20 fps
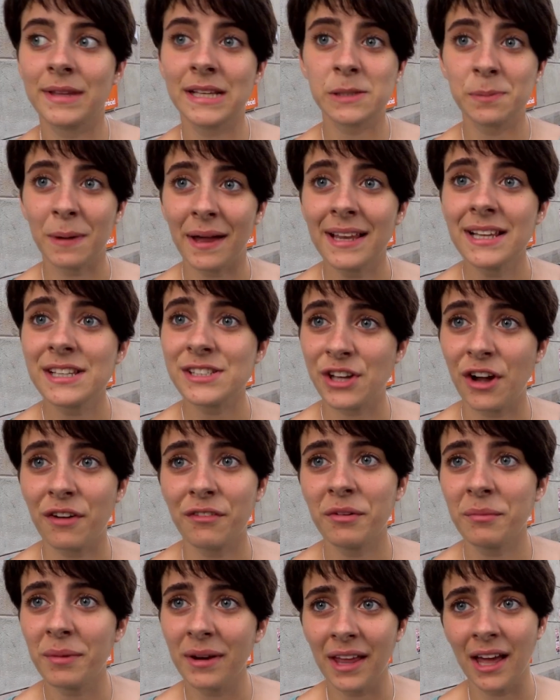The Spanish
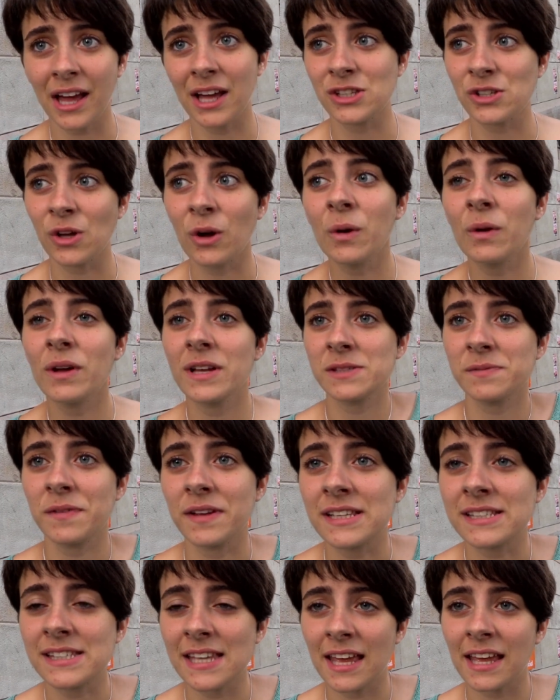government has always
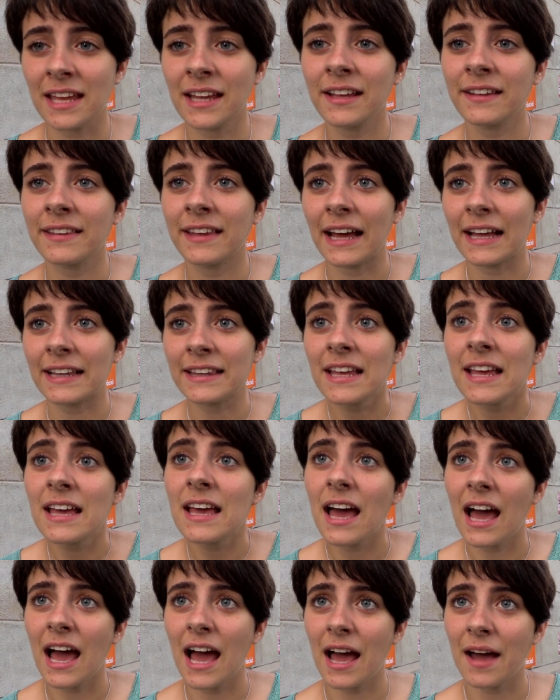been saying that
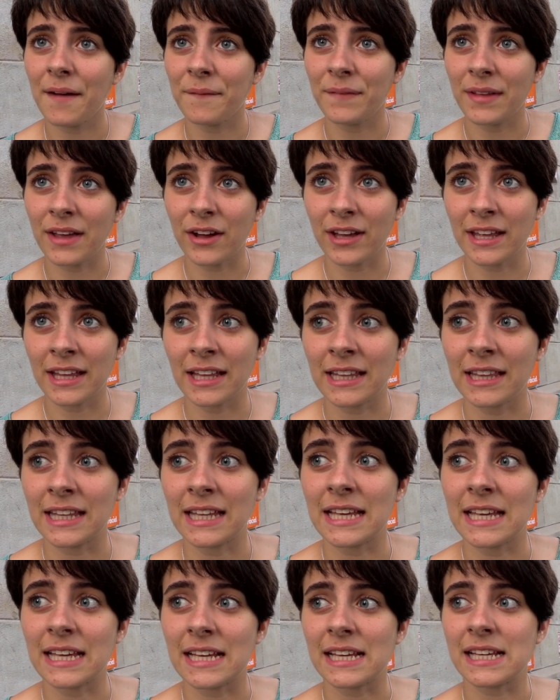um, in
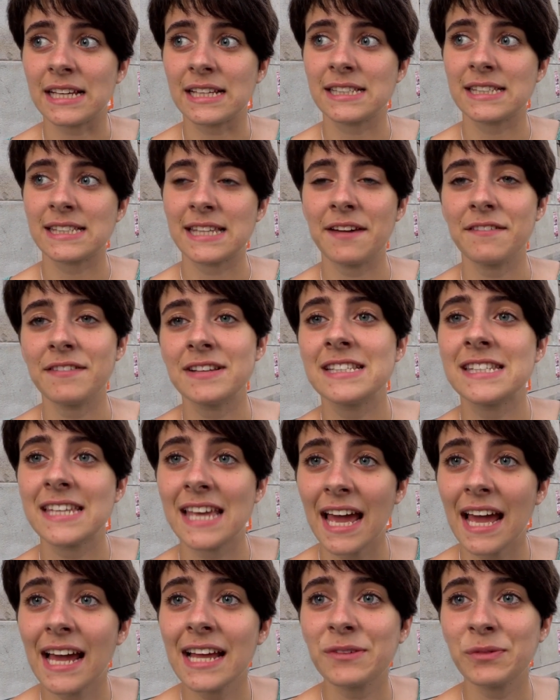the
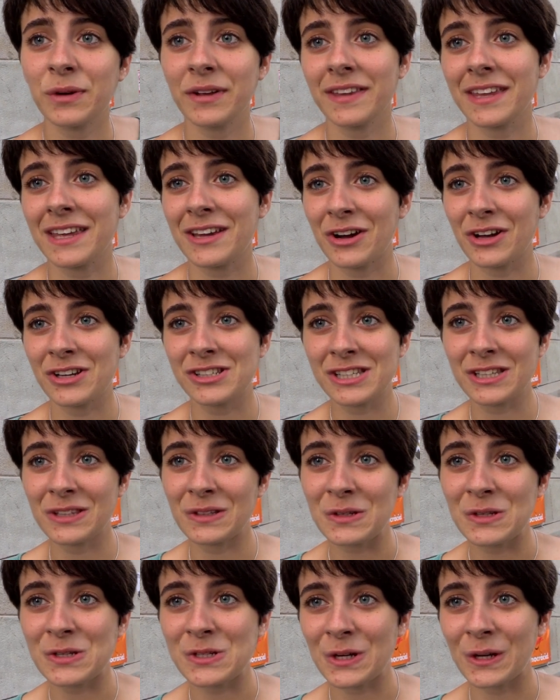78, when the
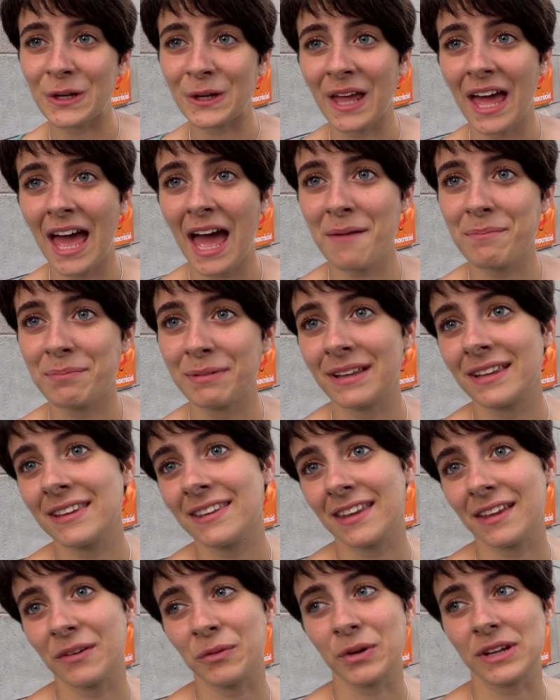constitution happened,
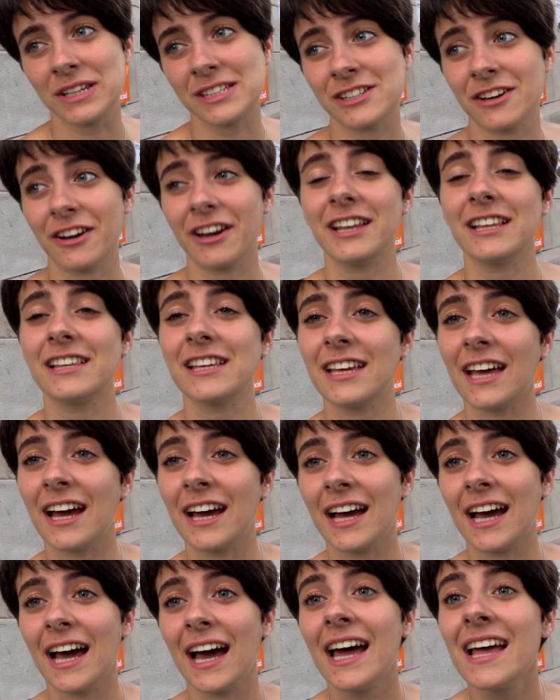we started
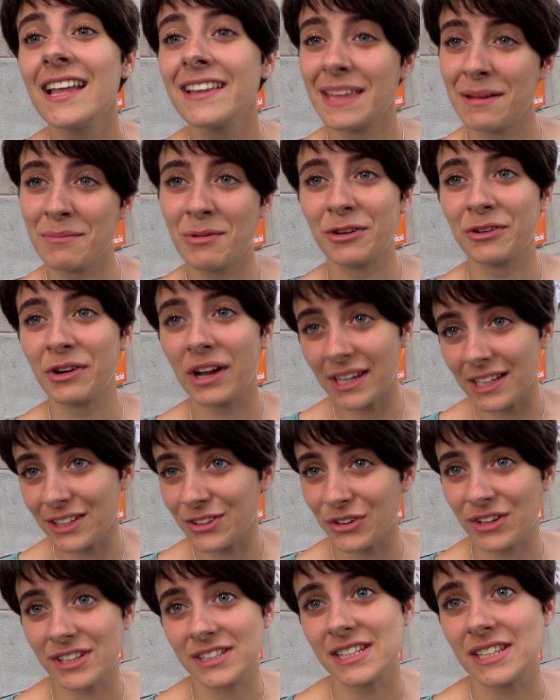a democratic
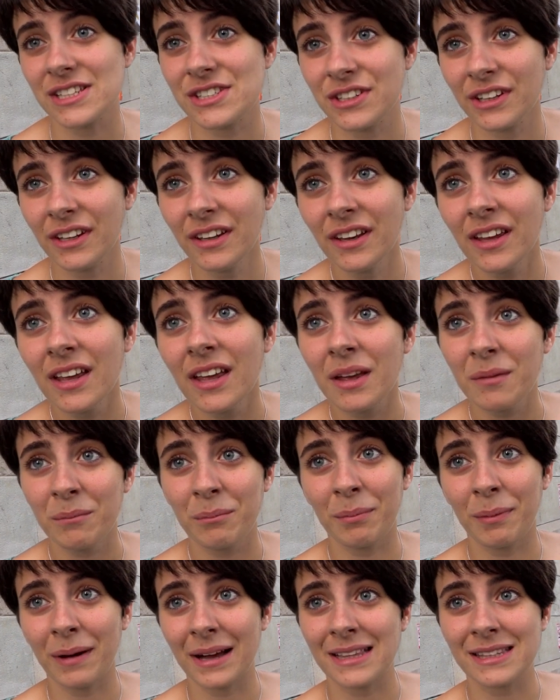transition.
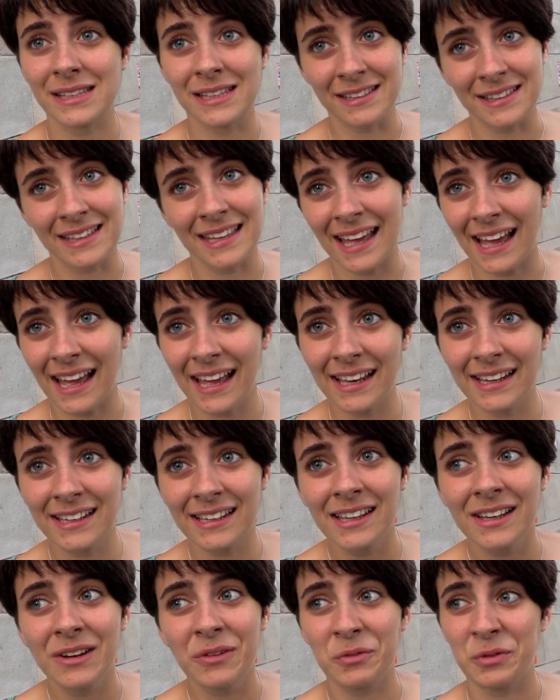But in the end,
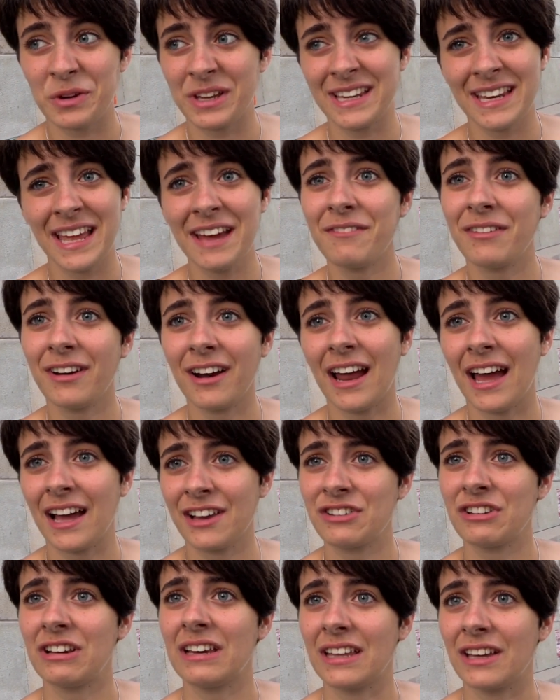we never
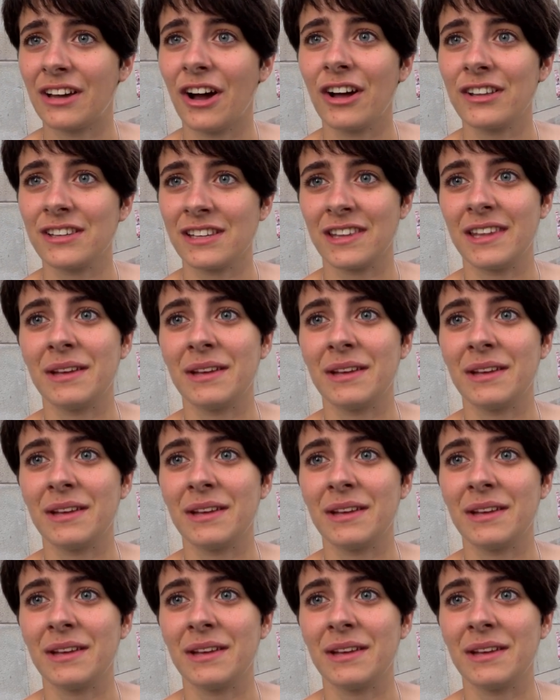actually got the